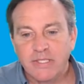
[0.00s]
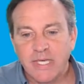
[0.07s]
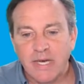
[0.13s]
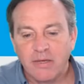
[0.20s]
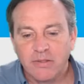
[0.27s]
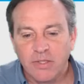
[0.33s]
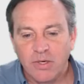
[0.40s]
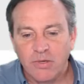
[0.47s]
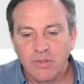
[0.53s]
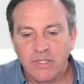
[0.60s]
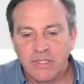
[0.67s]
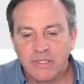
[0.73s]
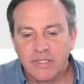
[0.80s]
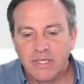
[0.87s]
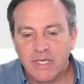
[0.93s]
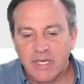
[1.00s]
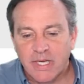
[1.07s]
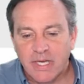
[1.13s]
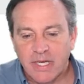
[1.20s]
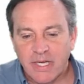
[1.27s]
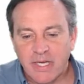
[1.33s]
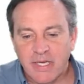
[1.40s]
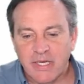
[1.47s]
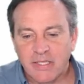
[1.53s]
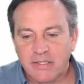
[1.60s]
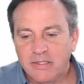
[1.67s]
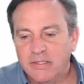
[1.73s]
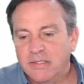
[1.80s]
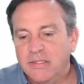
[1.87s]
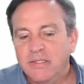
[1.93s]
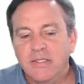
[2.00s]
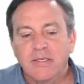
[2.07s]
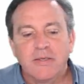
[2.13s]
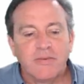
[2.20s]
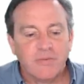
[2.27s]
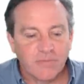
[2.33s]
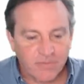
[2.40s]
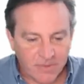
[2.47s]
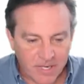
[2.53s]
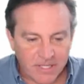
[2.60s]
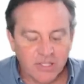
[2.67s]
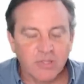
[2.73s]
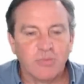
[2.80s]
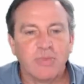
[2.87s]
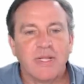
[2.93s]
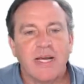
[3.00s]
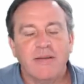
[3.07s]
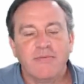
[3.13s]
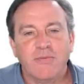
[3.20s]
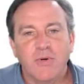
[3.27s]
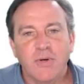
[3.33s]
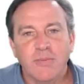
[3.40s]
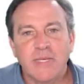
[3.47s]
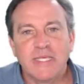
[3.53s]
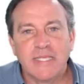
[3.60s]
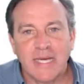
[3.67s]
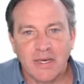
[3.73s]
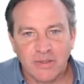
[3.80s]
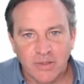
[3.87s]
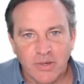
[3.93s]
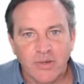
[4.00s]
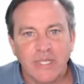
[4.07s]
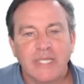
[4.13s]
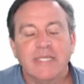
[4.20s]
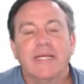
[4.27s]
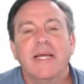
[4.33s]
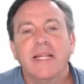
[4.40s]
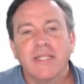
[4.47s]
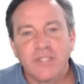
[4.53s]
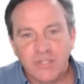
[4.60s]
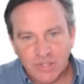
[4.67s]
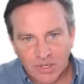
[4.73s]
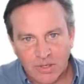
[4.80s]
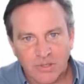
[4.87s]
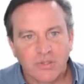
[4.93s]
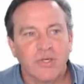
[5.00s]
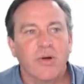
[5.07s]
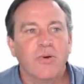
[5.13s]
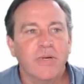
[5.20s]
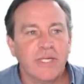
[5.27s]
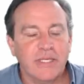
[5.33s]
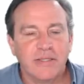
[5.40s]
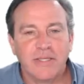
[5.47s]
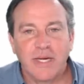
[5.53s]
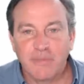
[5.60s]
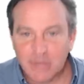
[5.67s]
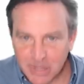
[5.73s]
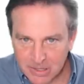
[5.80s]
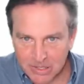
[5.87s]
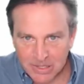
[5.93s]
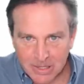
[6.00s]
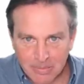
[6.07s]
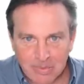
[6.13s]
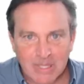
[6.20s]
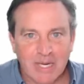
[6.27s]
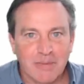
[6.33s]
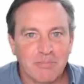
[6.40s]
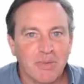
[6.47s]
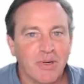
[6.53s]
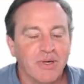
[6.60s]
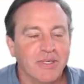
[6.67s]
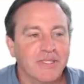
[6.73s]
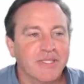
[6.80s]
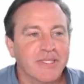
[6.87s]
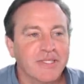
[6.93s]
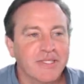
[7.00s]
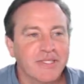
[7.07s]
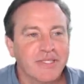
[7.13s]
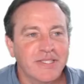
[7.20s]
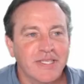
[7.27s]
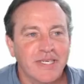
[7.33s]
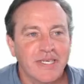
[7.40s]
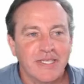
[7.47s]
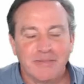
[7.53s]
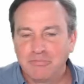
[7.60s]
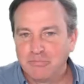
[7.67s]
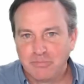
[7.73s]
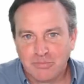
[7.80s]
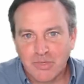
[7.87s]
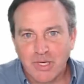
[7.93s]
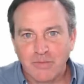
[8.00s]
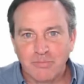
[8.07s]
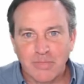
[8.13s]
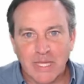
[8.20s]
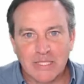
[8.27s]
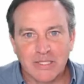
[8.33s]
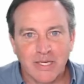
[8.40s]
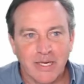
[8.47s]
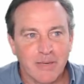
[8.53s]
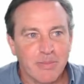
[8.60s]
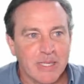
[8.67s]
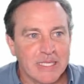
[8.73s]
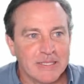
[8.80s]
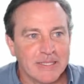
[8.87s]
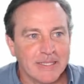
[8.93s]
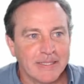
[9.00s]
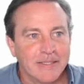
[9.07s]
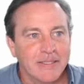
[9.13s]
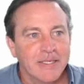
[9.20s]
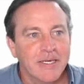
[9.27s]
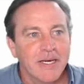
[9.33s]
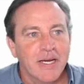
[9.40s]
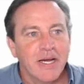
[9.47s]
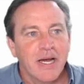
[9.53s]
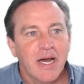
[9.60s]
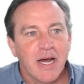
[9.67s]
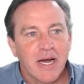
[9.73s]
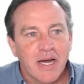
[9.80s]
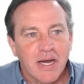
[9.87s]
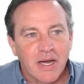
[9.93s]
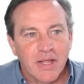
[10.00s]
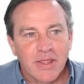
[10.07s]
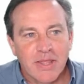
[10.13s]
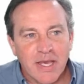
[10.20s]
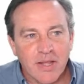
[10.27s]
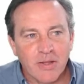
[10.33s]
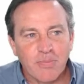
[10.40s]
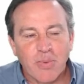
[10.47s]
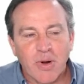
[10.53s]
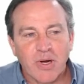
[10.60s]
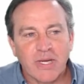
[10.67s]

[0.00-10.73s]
go to download and find your platform and download it and install KODI. I'm going to skip that part because it's, well, that's kind of basic. The other